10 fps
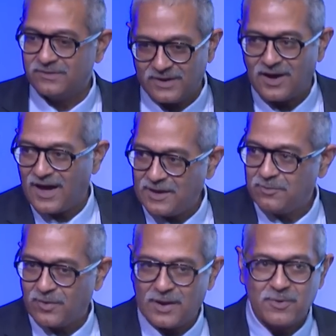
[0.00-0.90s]
Yeah, I,
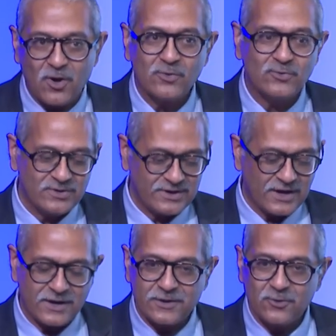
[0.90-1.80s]
I belong to the
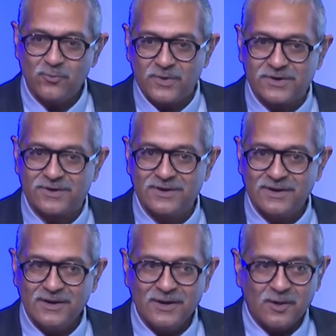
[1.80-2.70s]
DRDO, but
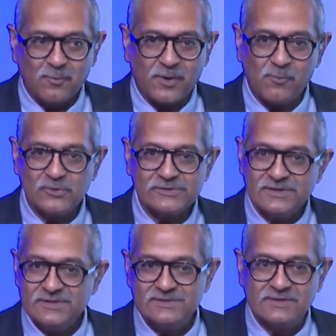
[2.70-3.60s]
BrahMos
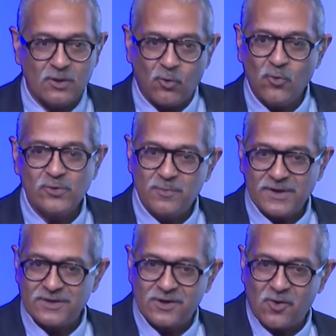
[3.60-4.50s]
is owned by
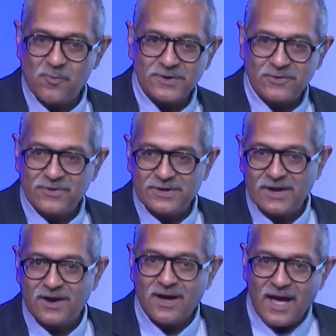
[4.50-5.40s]
the government of
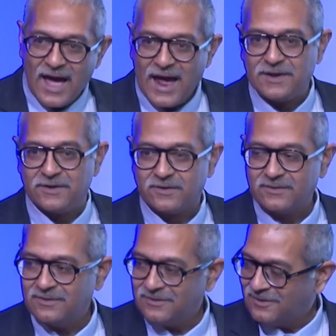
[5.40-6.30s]
India and
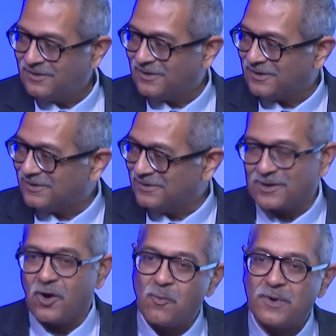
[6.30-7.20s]
the
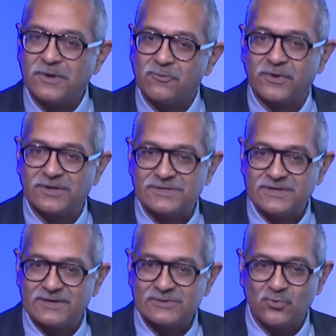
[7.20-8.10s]
government of
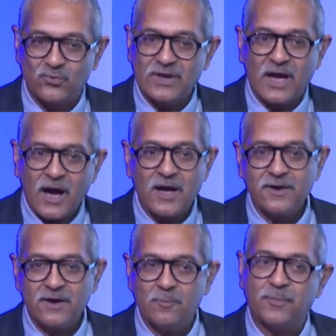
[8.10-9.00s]
Russia. So we
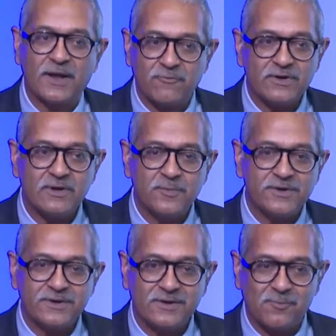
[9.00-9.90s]
are a private
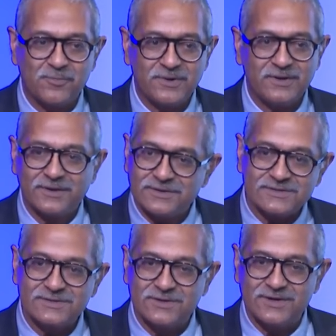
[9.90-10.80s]
limited company
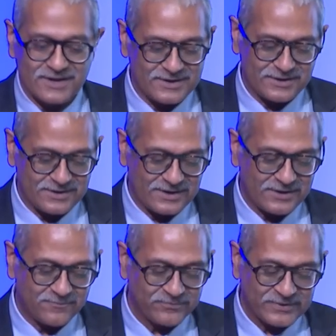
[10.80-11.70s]
registered in India,